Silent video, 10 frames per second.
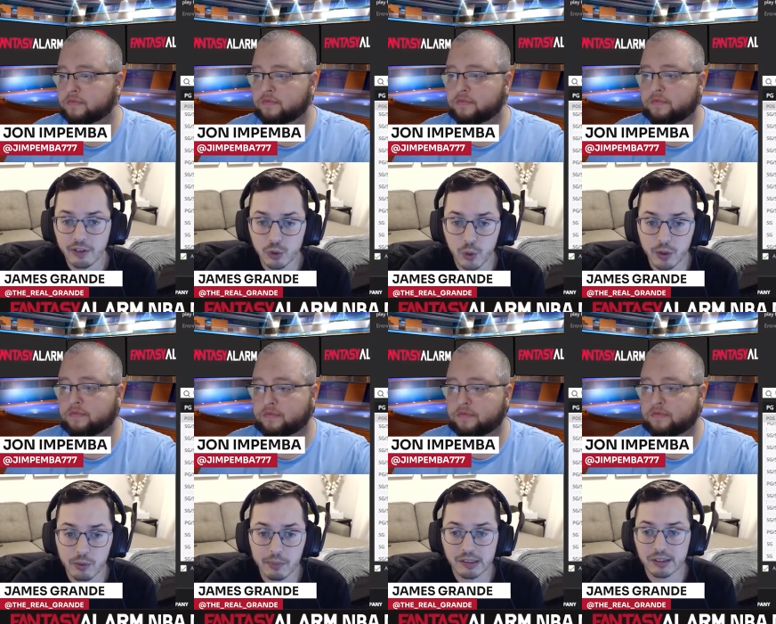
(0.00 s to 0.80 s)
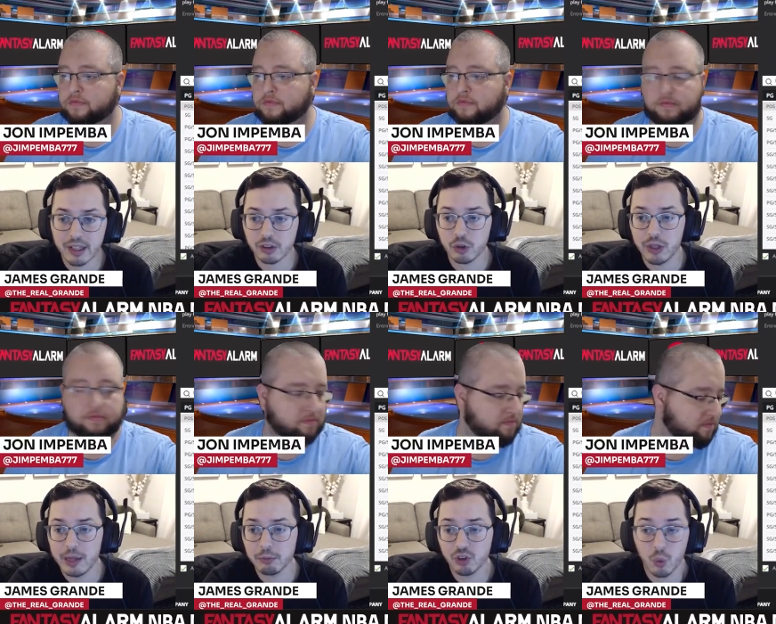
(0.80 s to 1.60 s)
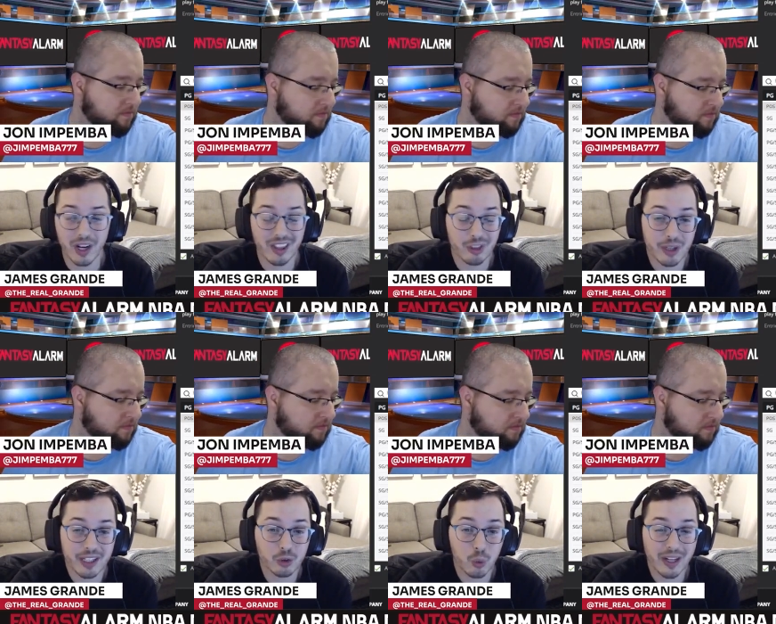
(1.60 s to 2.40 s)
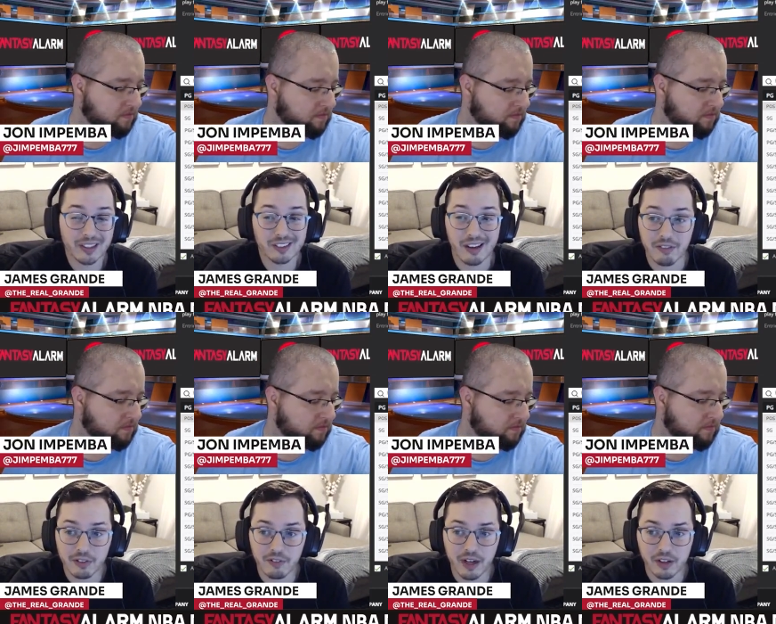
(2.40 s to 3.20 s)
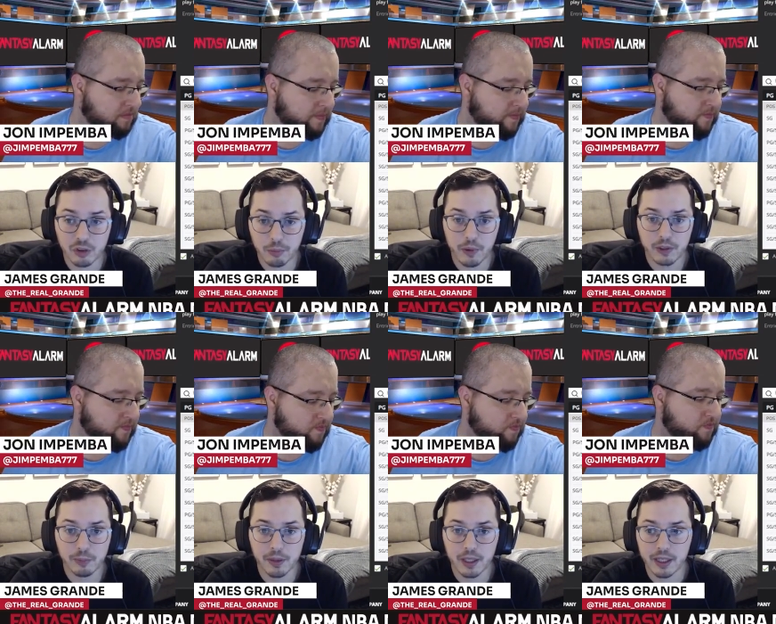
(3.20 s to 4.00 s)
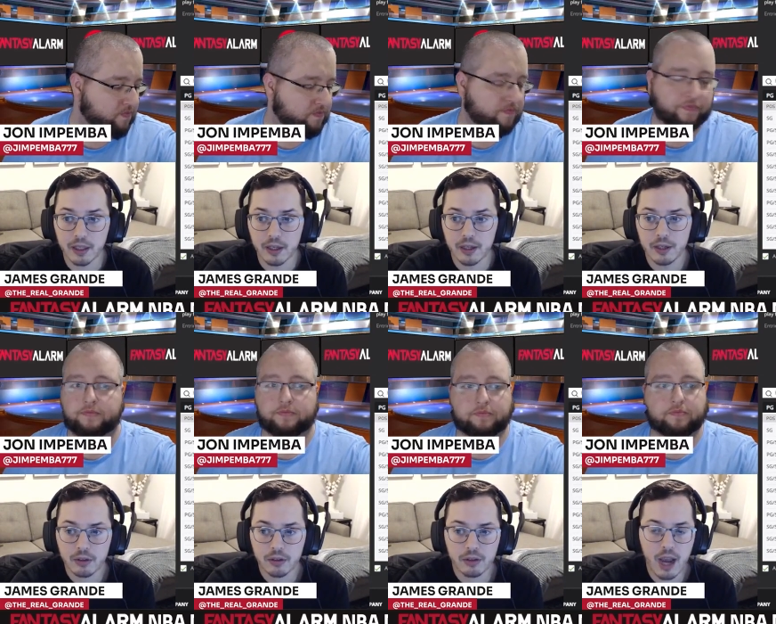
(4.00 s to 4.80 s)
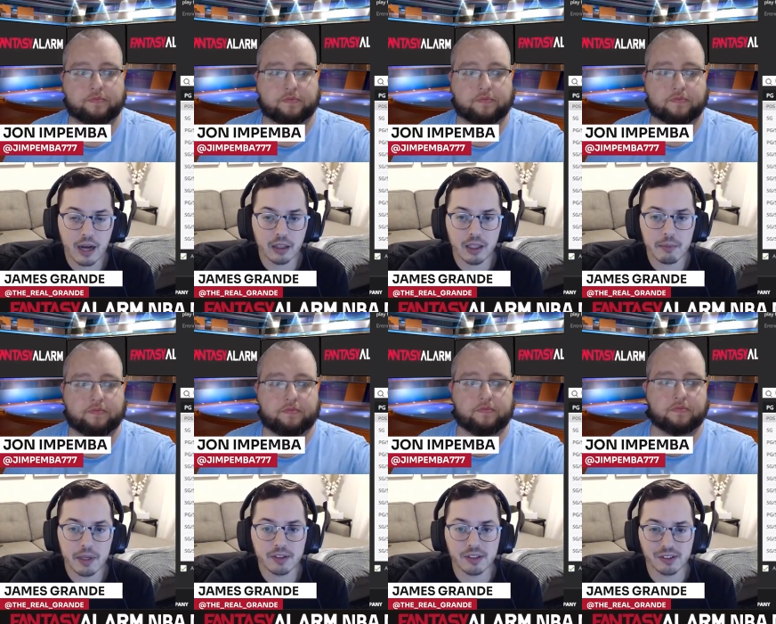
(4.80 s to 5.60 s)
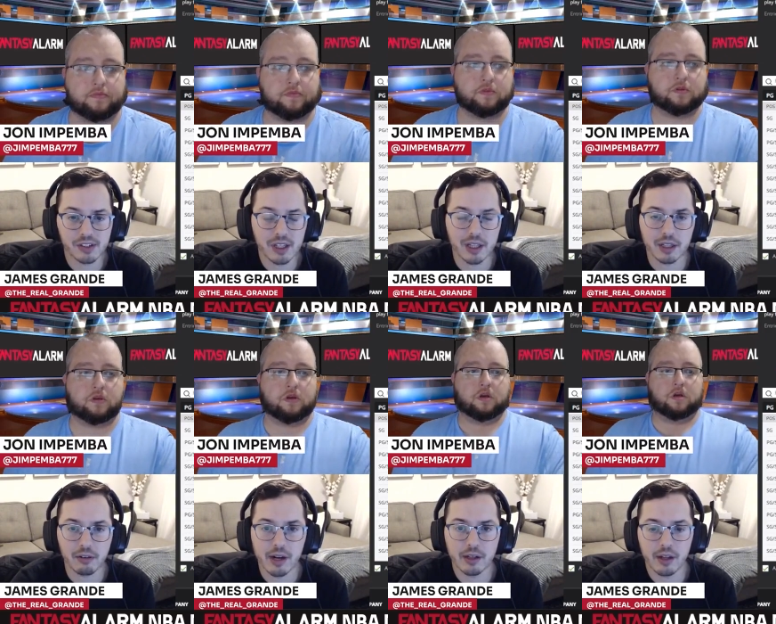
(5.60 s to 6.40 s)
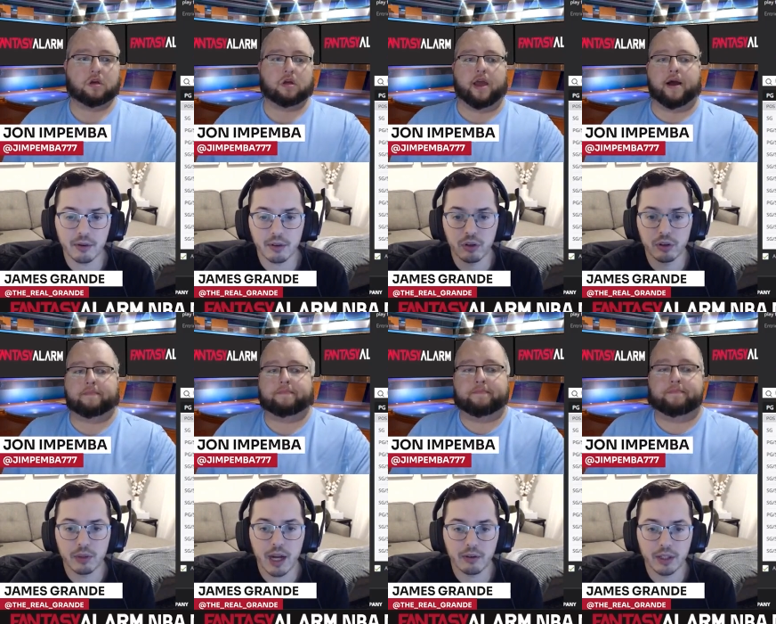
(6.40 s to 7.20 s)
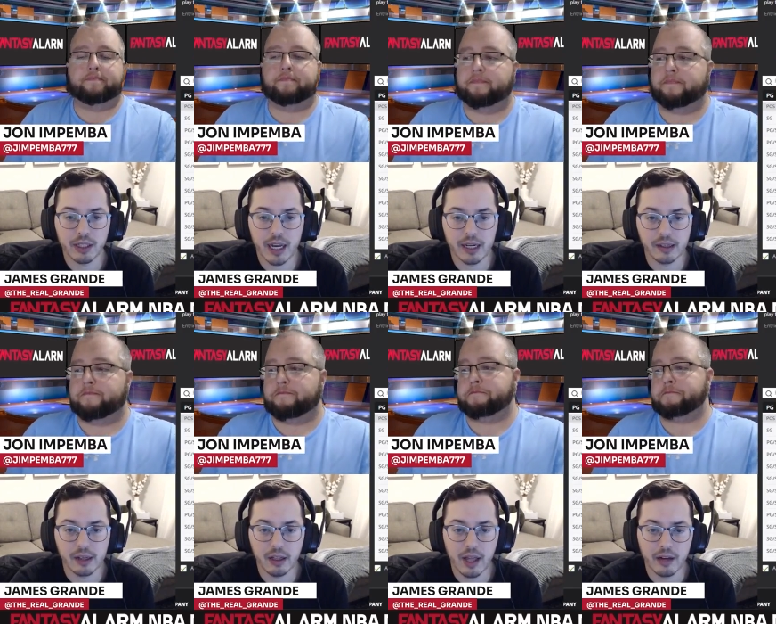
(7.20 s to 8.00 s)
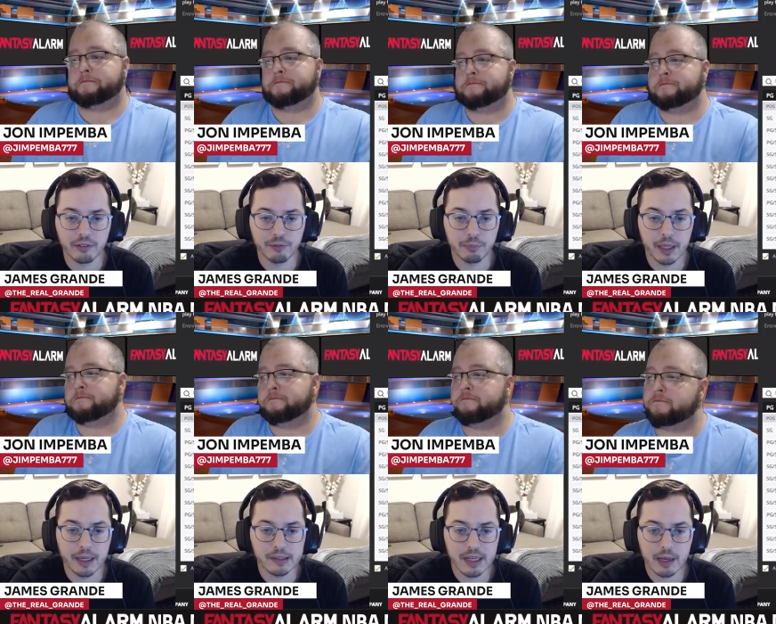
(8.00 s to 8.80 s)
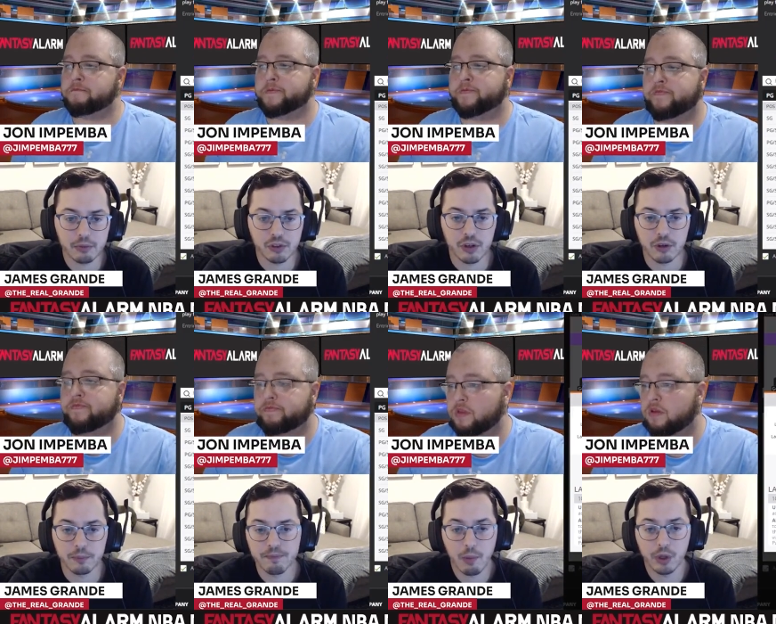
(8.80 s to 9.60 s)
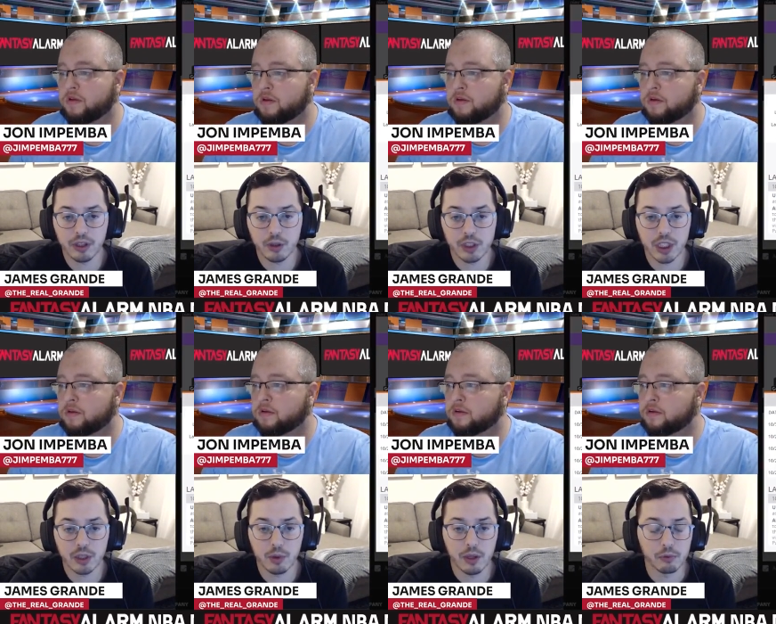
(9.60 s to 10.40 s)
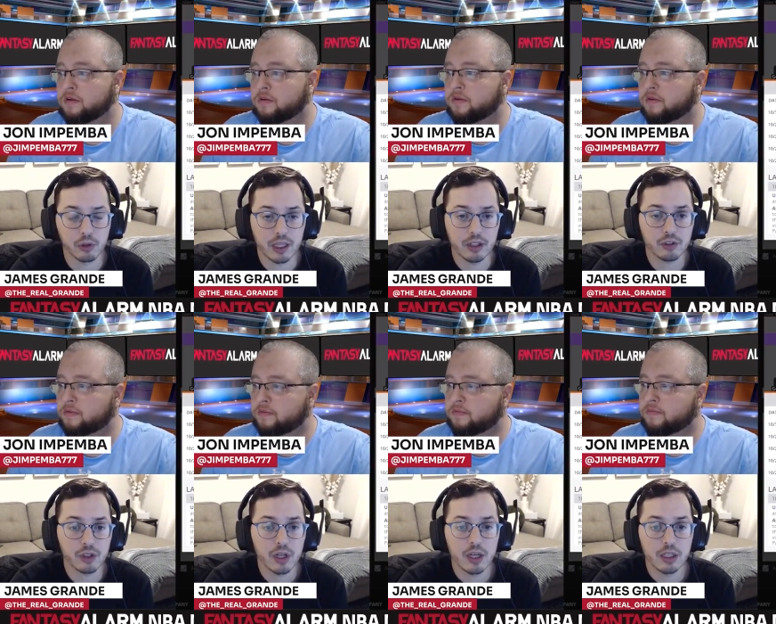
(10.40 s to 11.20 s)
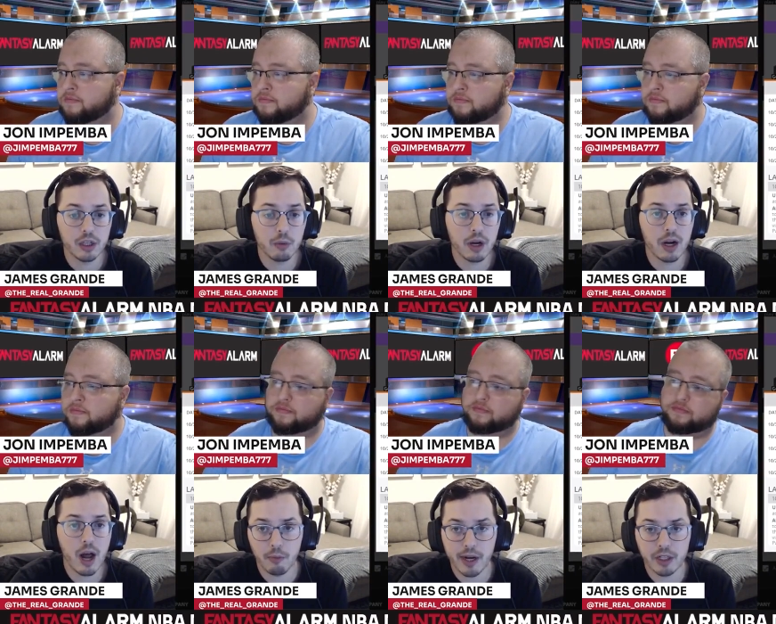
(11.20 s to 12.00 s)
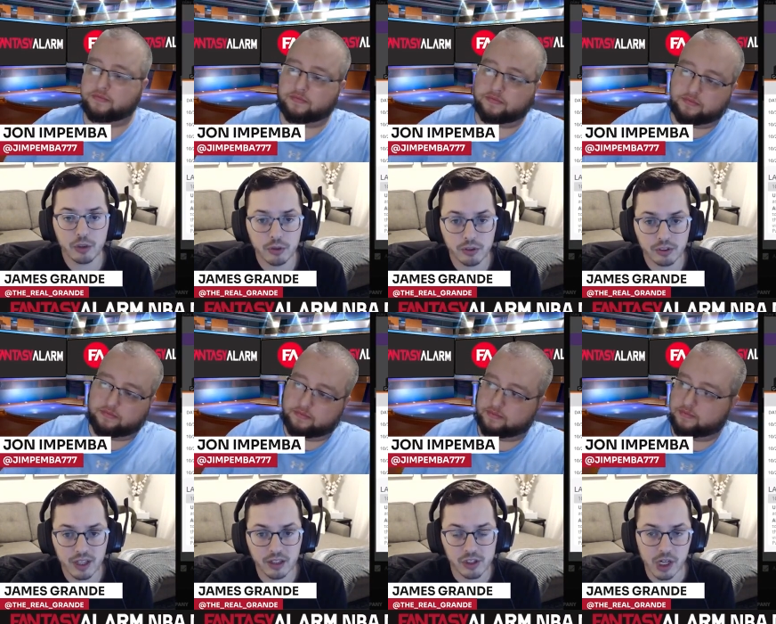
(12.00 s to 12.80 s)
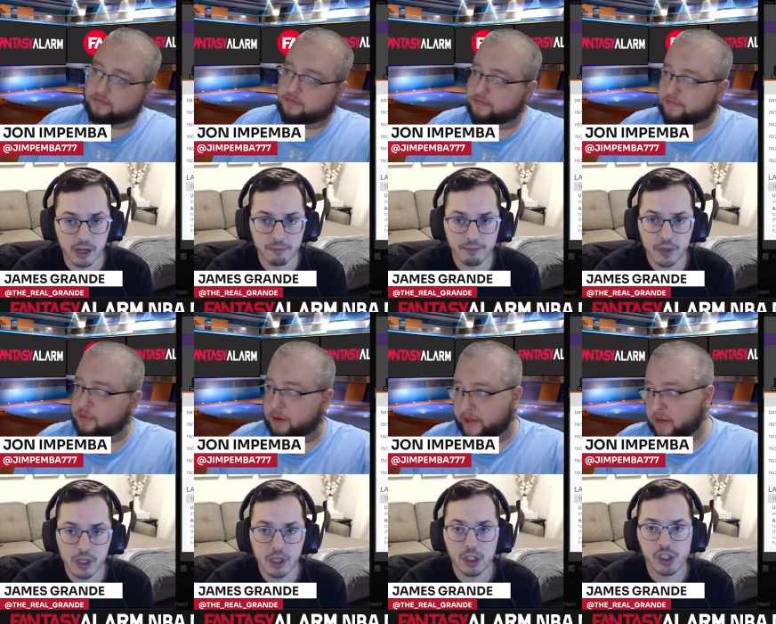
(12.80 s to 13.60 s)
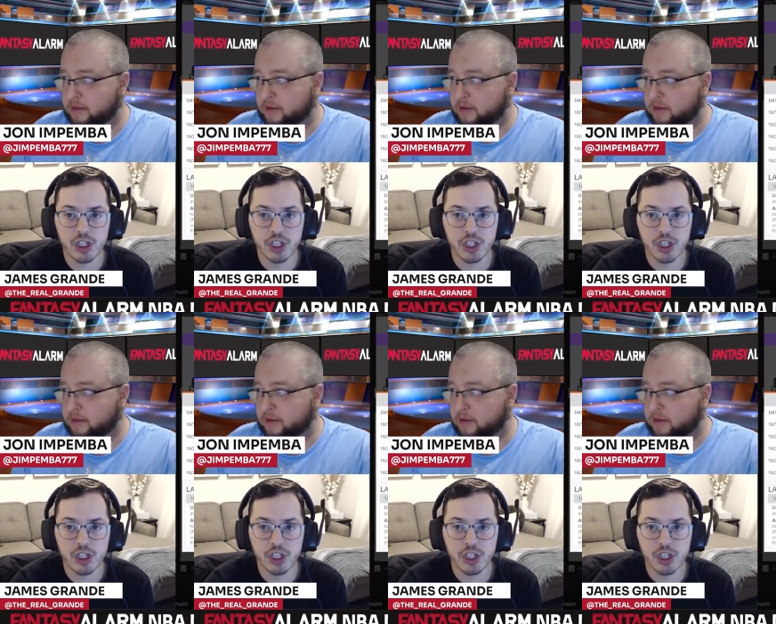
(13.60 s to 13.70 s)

Speaker 1: and 21 minutes last two games 23 and 27 fantasy points but like kind of limits his ceiling right that yeah. we're not really getting a lot of playing time so i'm with you on jalen williams he's you know what i'm ready to say this sean put him in